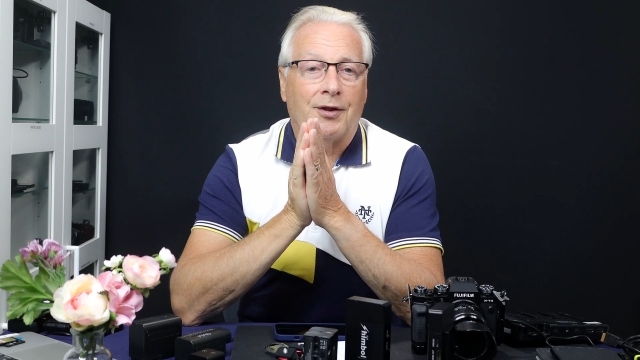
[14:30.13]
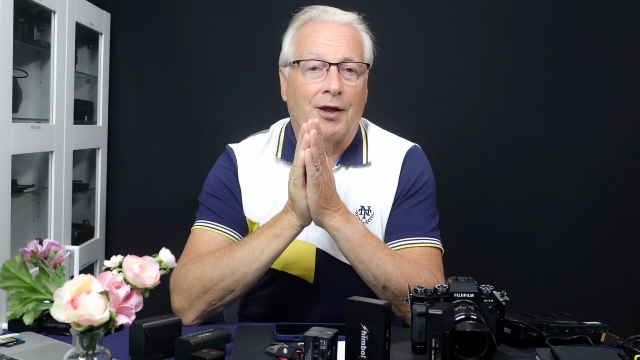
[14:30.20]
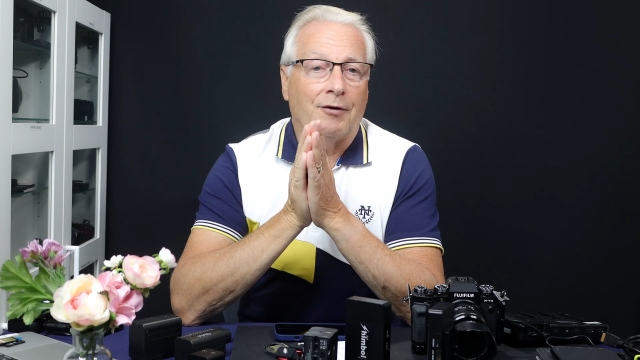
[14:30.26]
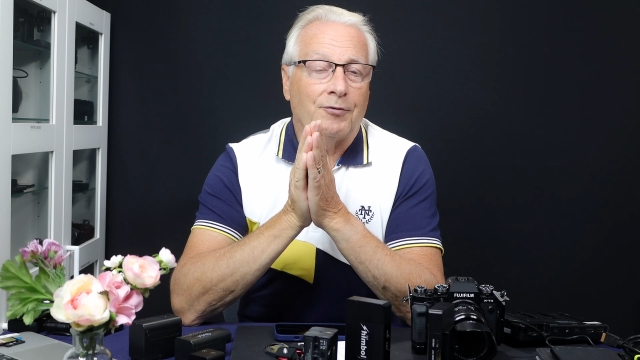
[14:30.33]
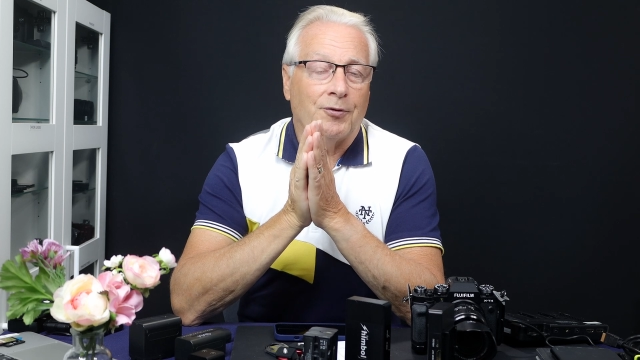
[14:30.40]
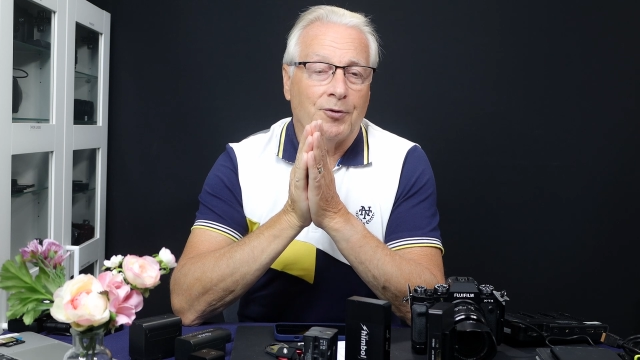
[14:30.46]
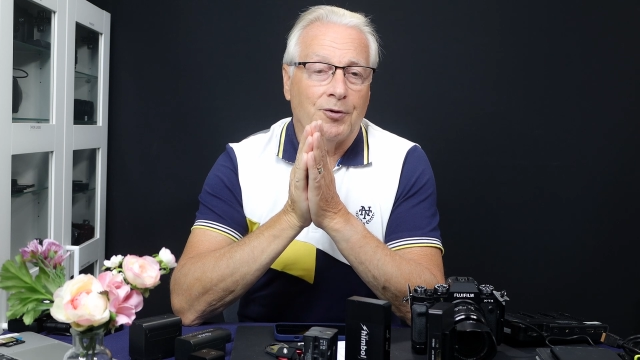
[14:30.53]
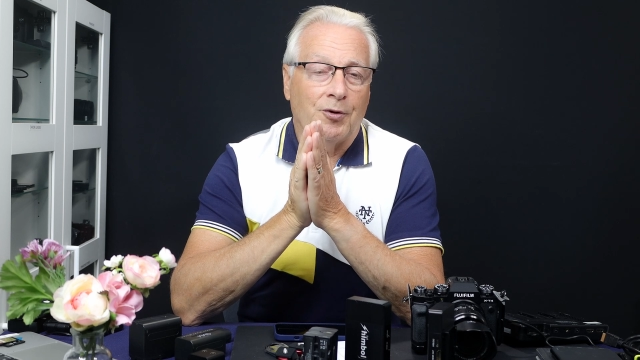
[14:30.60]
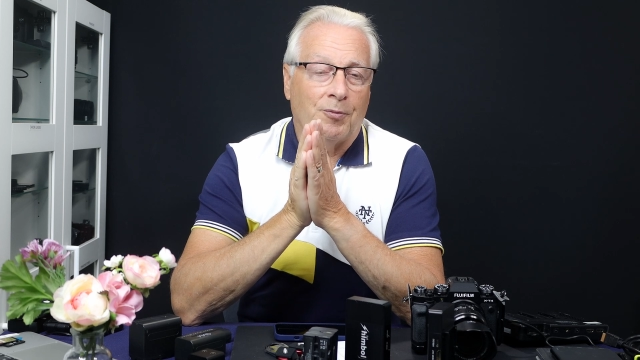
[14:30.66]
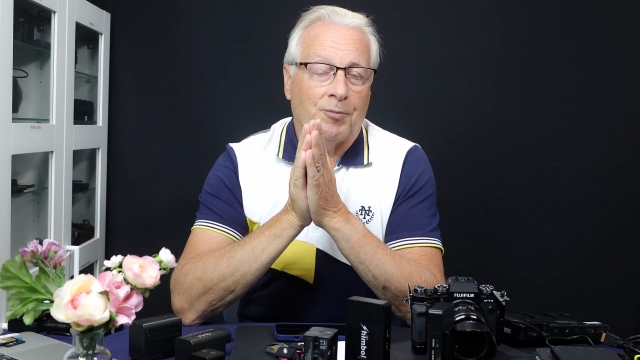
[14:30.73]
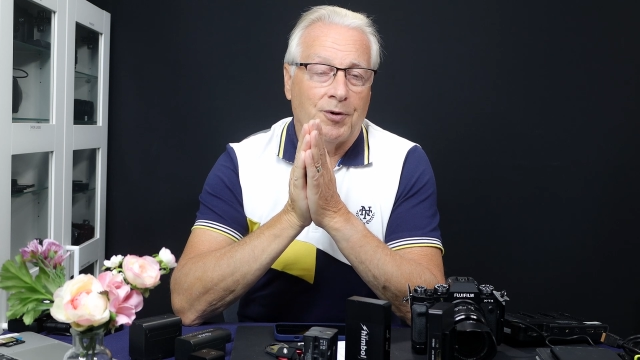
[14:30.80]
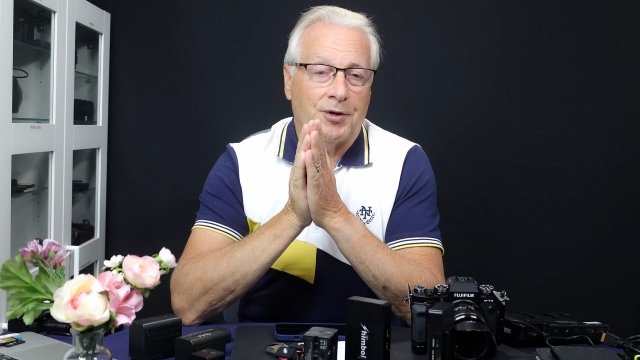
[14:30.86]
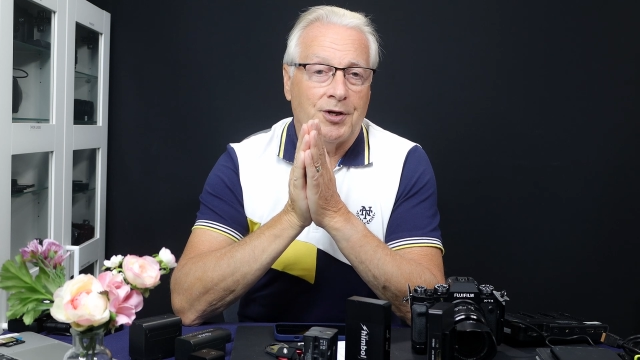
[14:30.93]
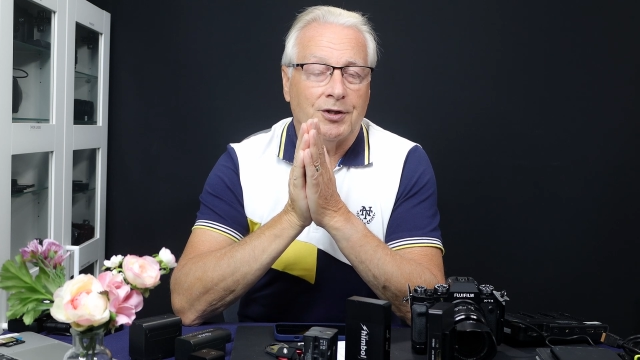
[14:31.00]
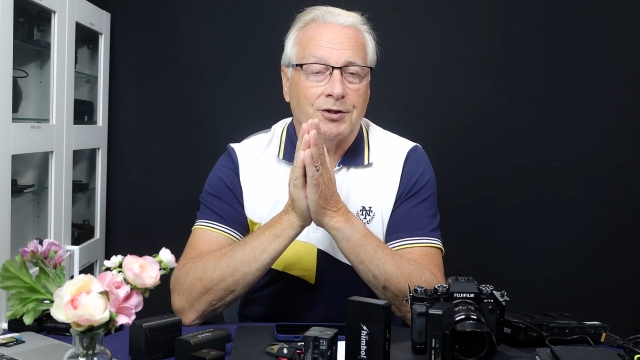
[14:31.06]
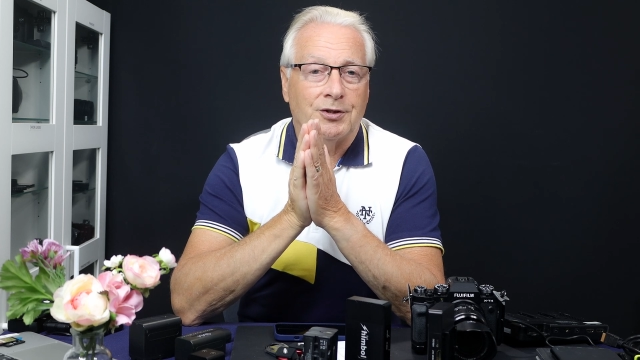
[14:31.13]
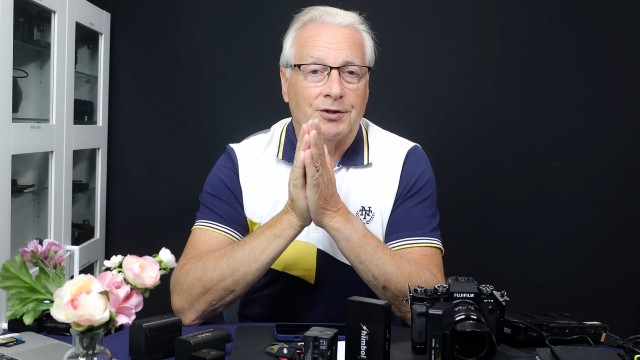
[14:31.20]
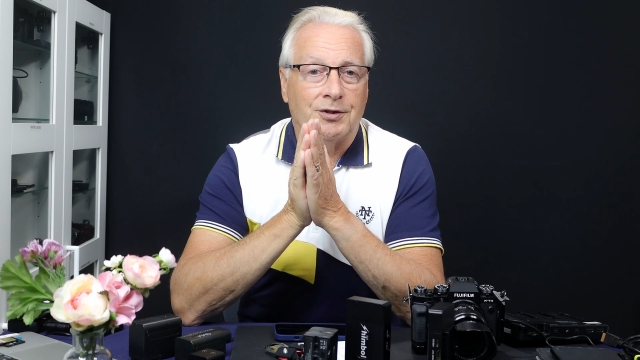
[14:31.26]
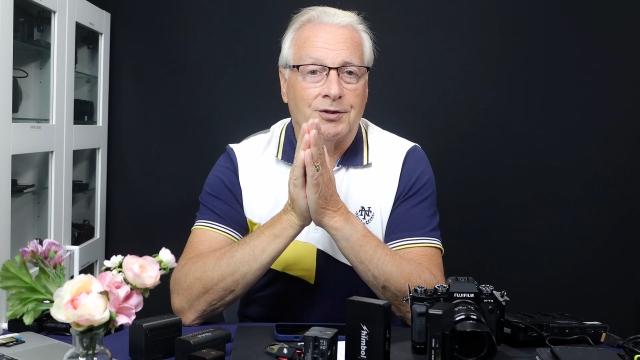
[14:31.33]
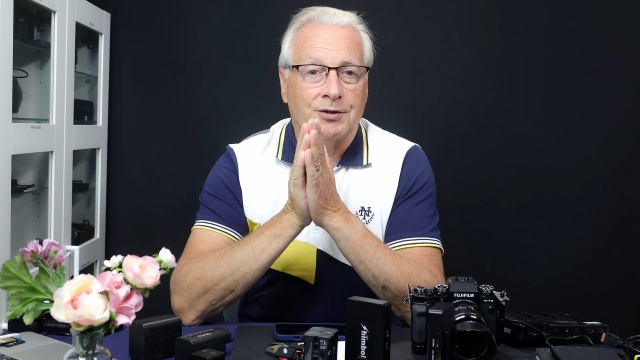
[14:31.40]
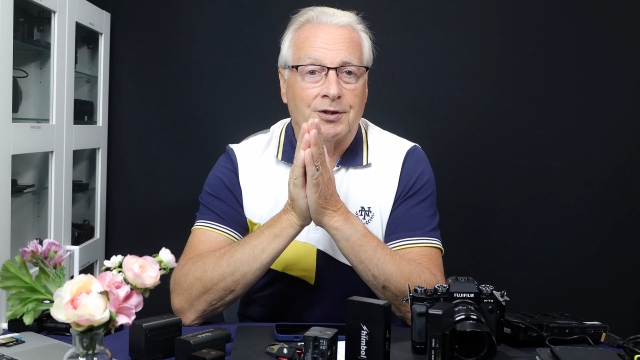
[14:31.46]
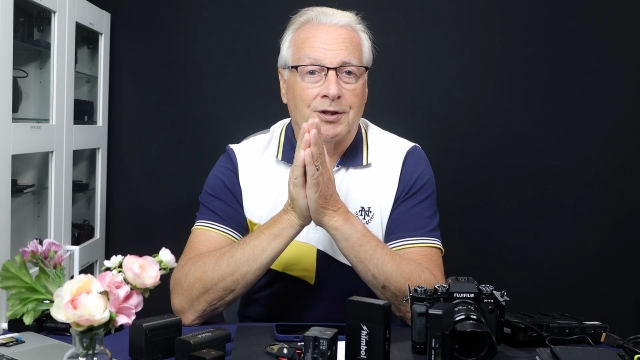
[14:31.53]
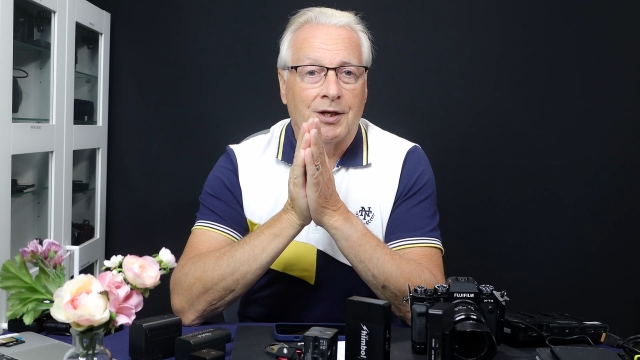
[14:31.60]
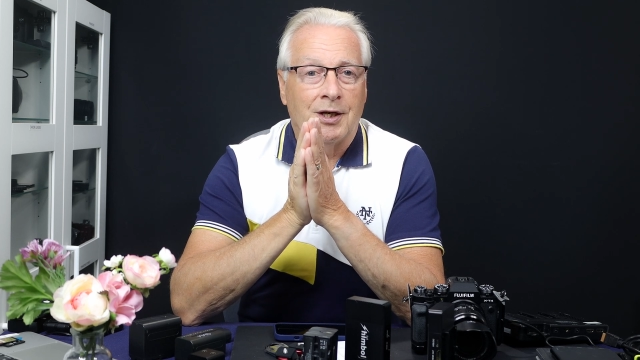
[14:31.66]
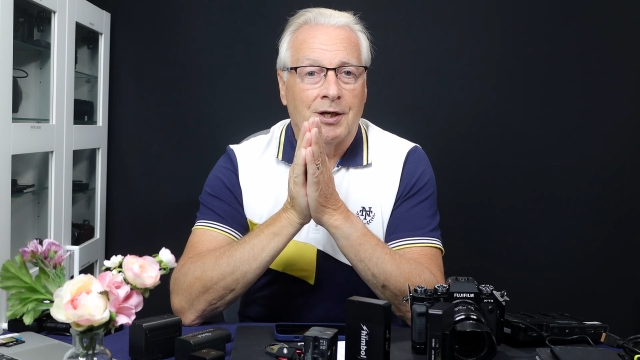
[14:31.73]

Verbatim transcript: that for your productions